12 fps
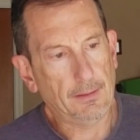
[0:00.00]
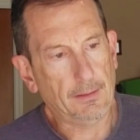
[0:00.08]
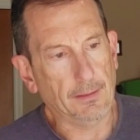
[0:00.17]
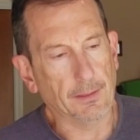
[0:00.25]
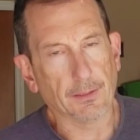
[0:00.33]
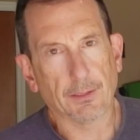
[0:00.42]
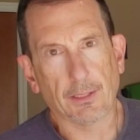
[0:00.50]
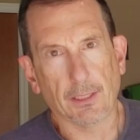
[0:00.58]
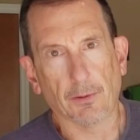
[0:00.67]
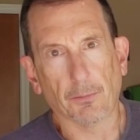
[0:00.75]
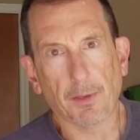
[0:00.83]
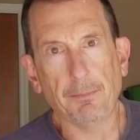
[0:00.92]
you can
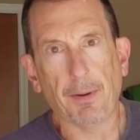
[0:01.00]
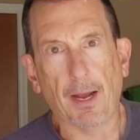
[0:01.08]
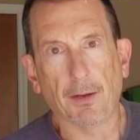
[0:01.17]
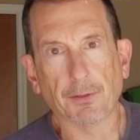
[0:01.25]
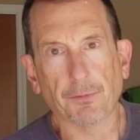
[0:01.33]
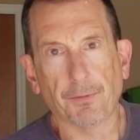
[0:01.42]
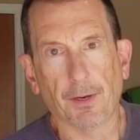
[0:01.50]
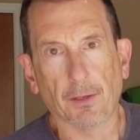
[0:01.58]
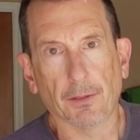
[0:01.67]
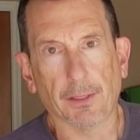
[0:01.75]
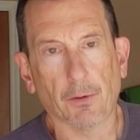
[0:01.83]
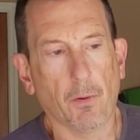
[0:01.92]
see it rebounds
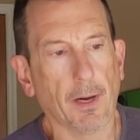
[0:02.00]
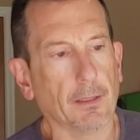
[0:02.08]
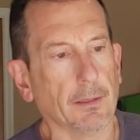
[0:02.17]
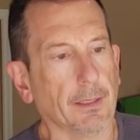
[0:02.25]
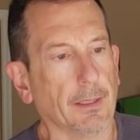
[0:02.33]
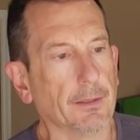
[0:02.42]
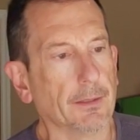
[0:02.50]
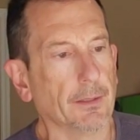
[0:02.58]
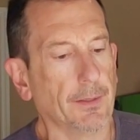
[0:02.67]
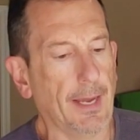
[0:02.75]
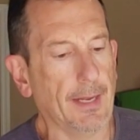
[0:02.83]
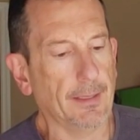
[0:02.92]
fairly quickly. So
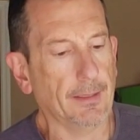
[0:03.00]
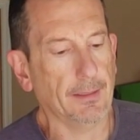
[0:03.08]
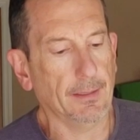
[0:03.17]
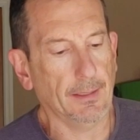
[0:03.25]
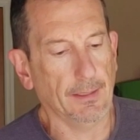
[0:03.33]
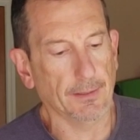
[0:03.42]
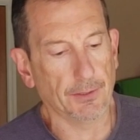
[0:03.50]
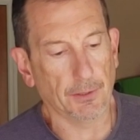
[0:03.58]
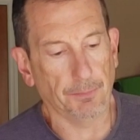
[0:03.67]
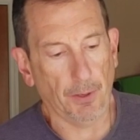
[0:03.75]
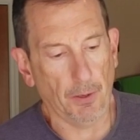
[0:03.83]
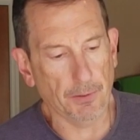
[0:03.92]
that is
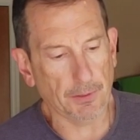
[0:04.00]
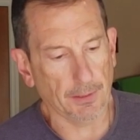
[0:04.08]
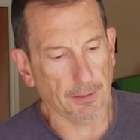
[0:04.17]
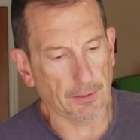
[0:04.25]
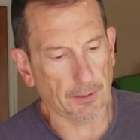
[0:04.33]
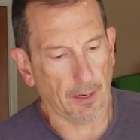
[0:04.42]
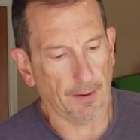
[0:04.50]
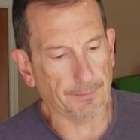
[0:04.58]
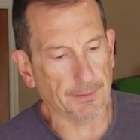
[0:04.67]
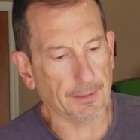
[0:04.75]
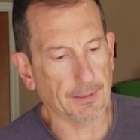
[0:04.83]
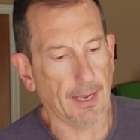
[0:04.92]
supposedly the
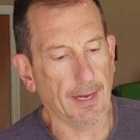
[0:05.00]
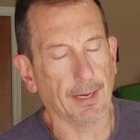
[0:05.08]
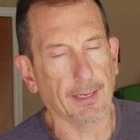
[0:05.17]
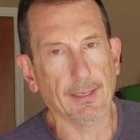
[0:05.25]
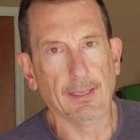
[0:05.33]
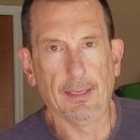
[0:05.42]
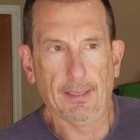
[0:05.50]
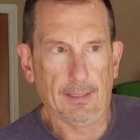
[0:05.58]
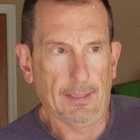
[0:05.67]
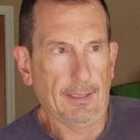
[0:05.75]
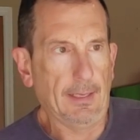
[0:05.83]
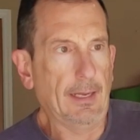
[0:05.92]
softest setting.
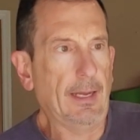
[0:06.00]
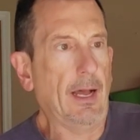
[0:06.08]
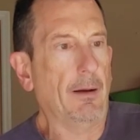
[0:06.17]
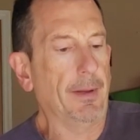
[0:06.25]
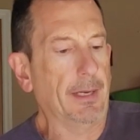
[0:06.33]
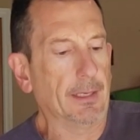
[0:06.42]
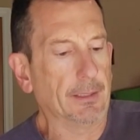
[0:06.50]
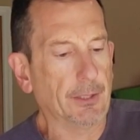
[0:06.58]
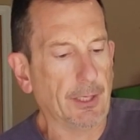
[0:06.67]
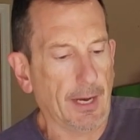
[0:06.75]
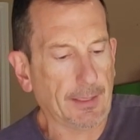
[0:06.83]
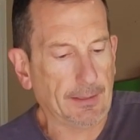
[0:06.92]
How am I going to
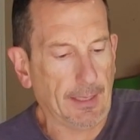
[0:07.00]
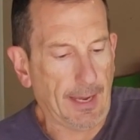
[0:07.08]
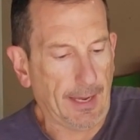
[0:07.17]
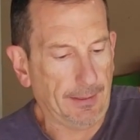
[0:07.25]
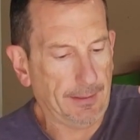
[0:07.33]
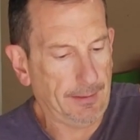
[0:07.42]
check that?